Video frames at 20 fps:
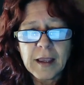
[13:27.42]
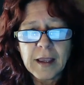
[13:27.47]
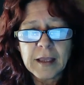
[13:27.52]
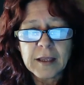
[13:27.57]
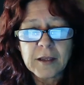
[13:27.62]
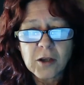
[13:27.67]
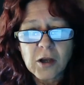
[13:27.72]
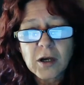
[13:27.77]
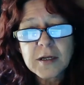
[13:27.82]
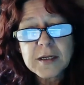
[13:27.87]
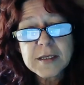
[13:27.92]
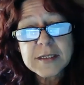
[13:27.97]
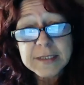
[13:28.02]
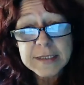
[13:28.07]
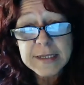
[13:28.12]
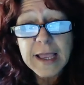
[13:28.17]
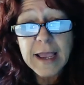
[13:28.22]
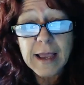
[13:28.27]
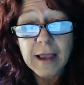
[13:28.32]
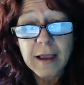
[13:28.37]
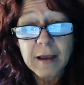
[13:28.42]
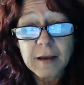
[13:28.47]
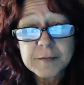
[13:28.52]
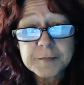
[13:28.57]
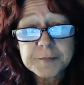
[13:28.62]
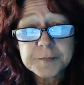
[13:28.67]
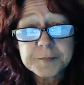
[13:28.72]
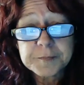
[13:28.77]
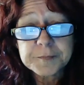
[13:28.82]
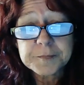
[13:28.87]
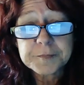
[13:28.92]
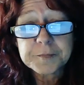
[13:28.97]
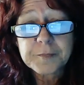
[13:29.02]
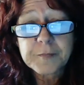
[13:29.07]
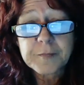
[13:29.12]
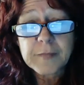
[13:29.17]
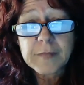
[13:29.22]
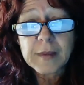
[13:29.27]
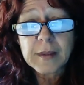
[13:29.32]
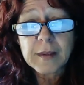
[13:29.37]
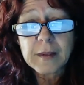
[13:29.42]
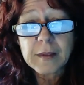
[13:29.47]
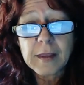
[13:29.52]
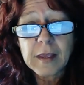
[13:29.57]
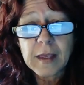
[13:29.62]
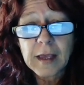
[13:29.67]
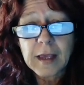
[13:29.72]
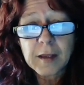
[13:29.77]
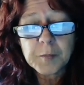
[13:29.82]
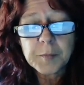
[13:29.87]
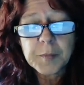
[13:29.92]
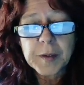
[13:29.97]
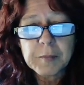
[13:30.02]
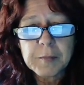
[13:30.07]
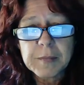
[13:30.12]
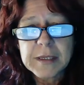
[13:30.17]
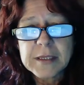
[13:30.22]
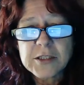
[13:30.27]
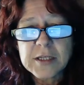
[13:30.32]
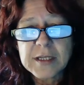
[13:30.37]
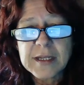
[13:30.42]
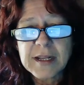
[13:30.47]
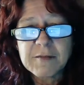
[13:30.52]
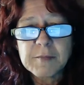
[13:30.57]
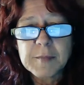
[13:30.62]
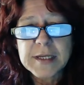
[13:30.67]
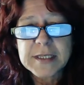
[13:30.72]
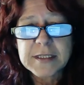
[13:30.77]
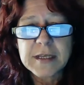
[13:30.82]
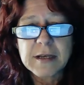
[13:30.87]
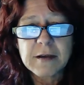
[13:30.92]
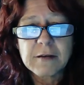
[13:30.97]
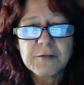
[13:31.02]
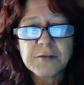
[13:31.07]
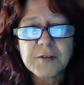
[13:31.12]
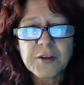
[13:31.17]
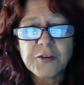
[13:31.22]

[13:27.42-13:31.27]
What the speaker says: God is now helping me to love myself.